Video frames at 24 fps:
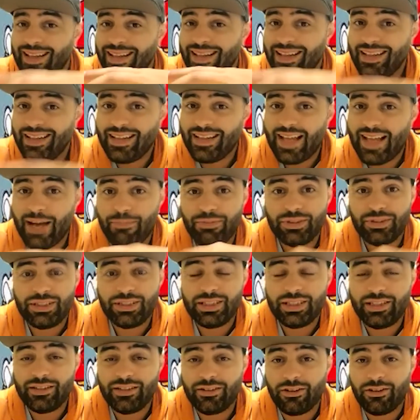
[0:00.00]
that
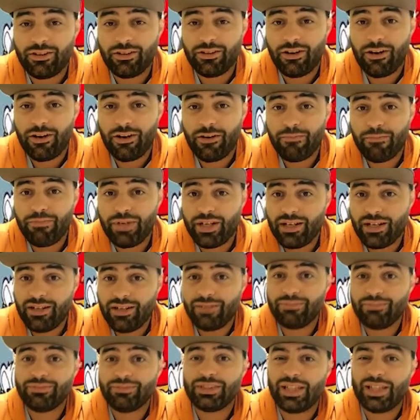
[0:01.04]
particular art
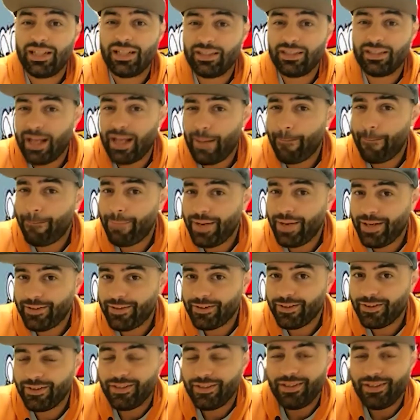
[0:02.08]
becomes a lot
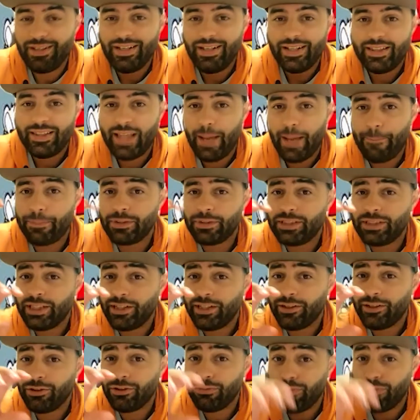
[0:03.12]
better. That
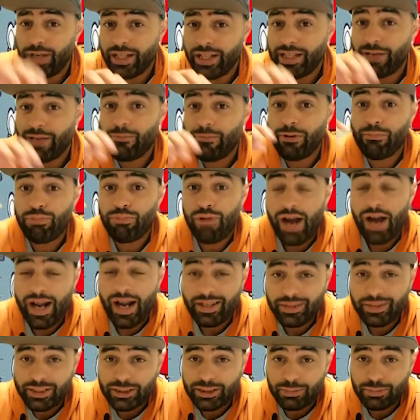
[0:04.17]
particular way that we
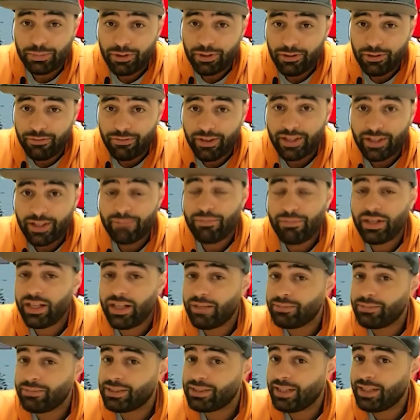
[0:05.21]
practice perfect
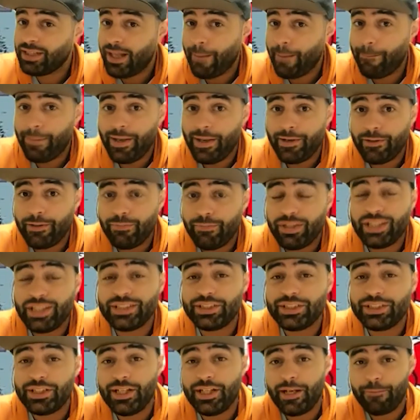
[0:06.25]
becomes a lot better.
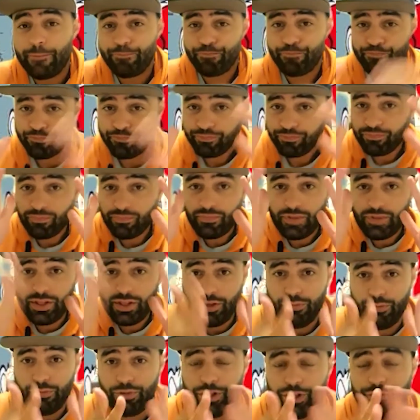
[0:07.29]
Because again,
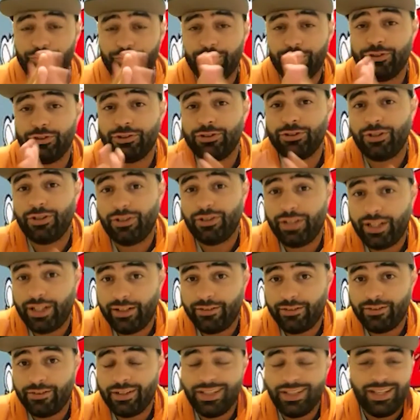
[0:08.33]
when you first start
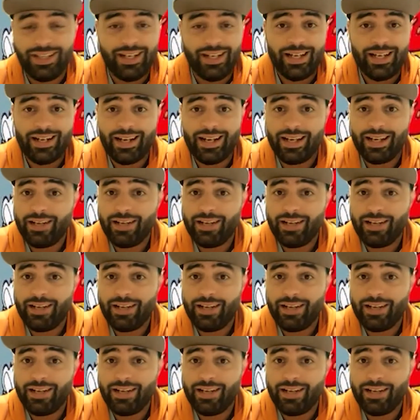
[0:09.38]
out, and I can